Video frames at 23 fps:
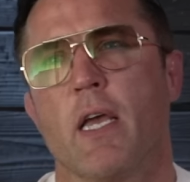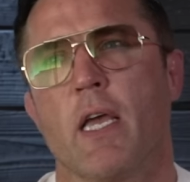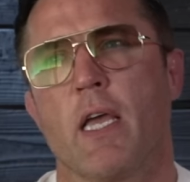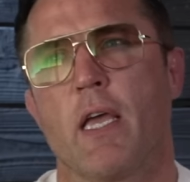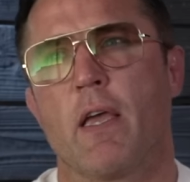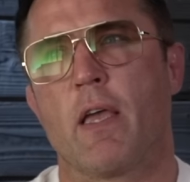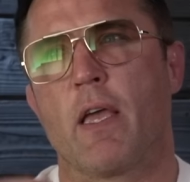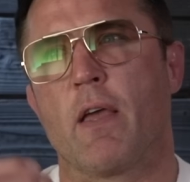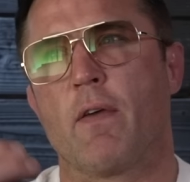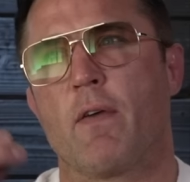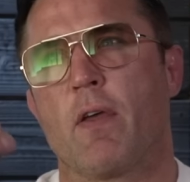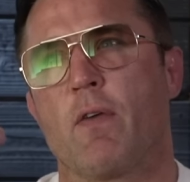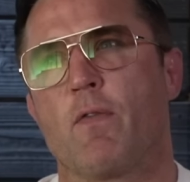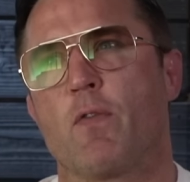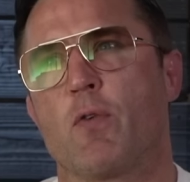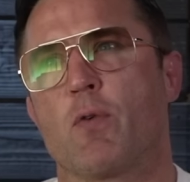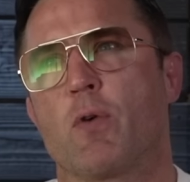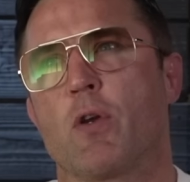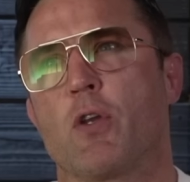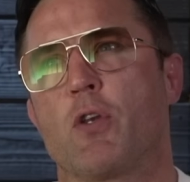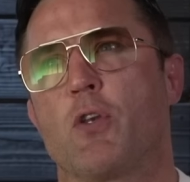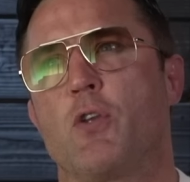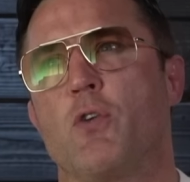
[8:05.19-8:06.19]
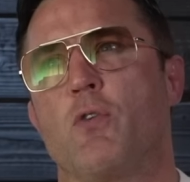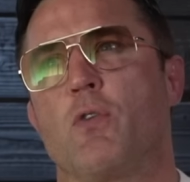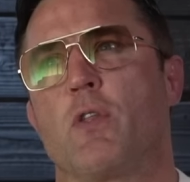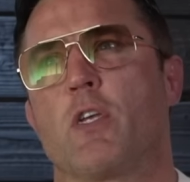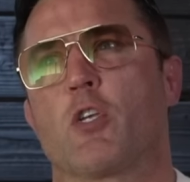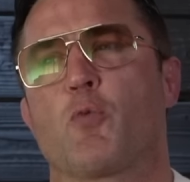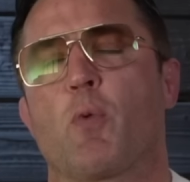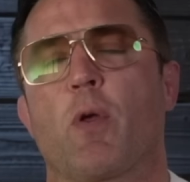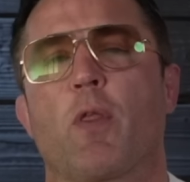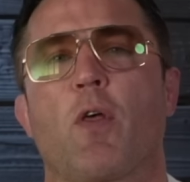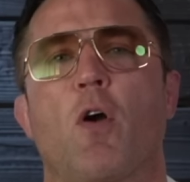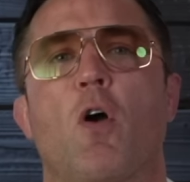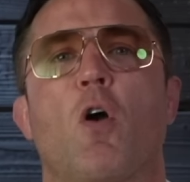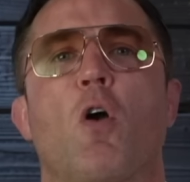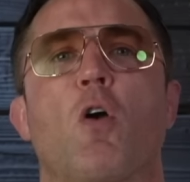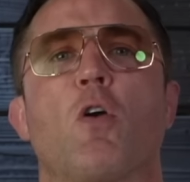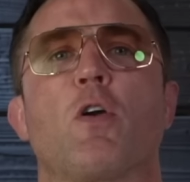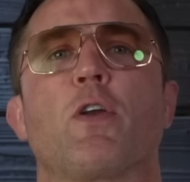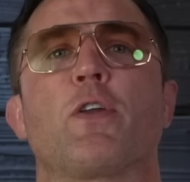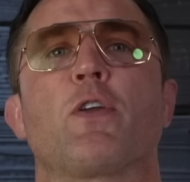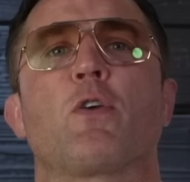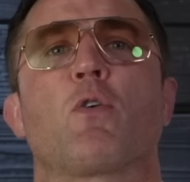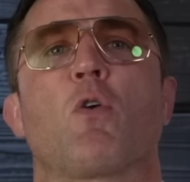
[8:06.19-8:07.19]
if you were to do this with
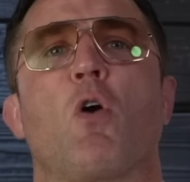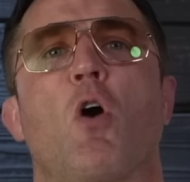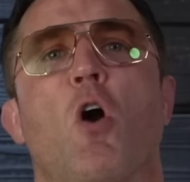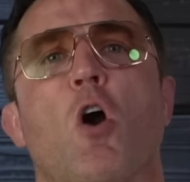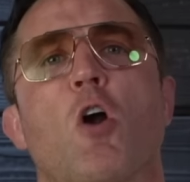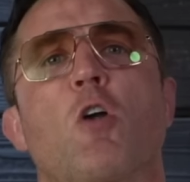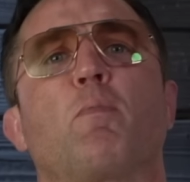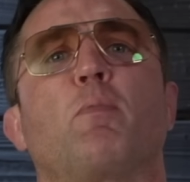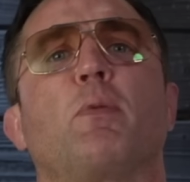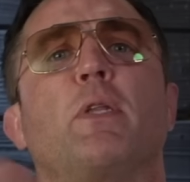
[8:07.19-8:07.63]
heart and your heart